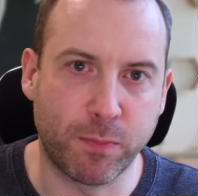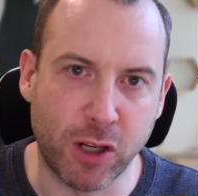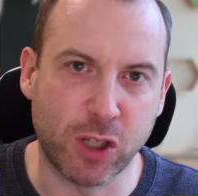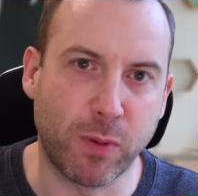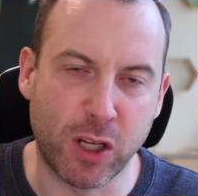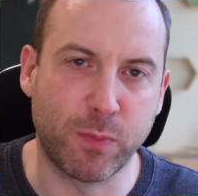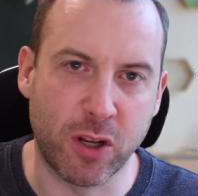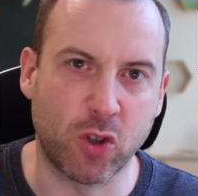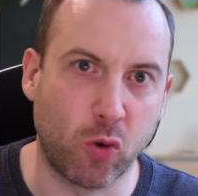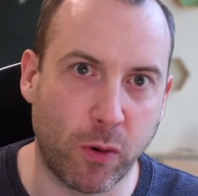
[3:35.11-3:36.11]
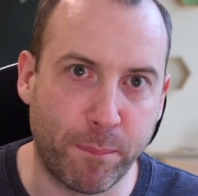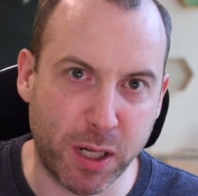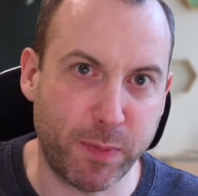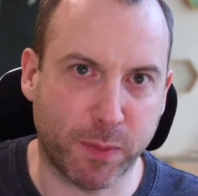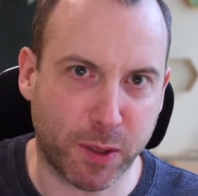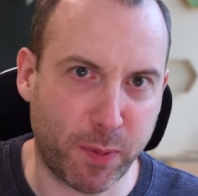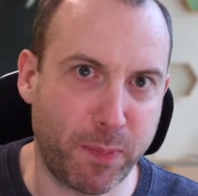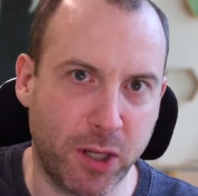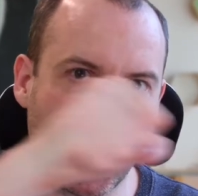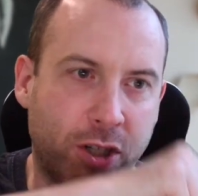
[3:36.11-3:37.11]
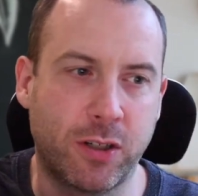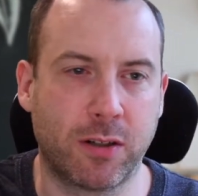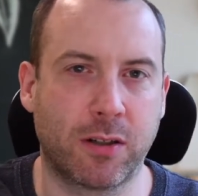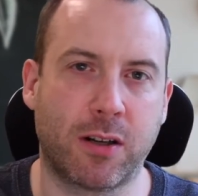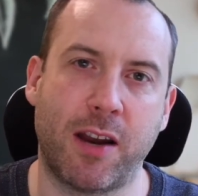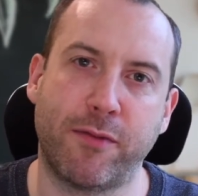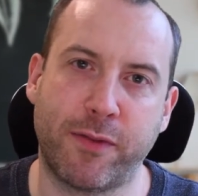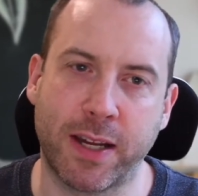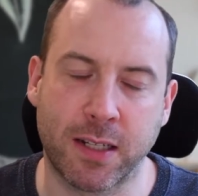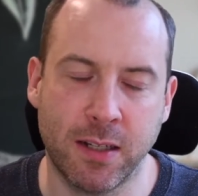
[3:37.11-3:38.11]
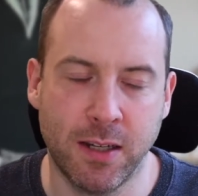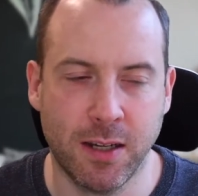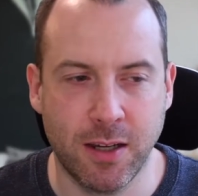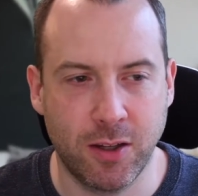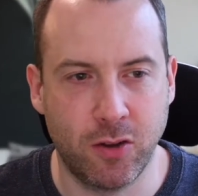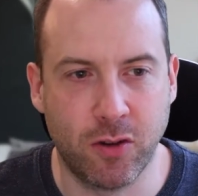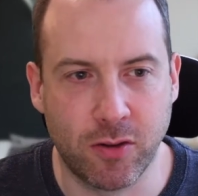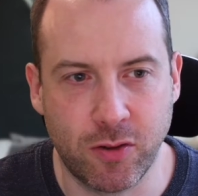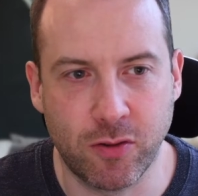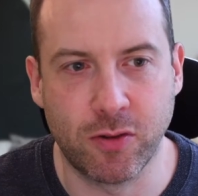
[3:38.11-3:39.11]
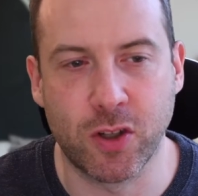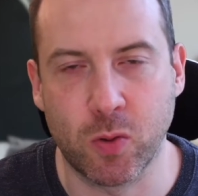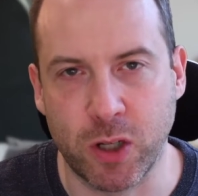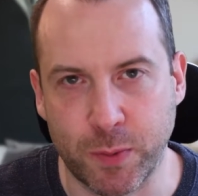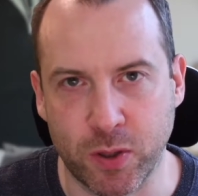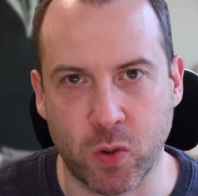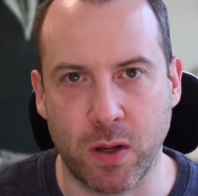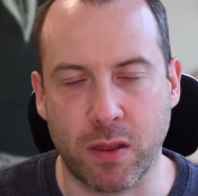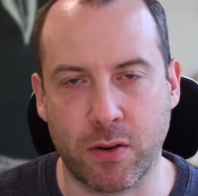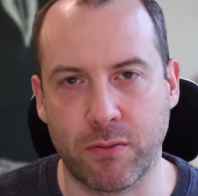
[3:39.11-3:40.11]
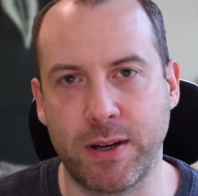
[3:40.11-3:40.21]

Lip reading: punch, punch, punch, or a punch, punch, punch, punch, punch kind of effects. You can switch between 3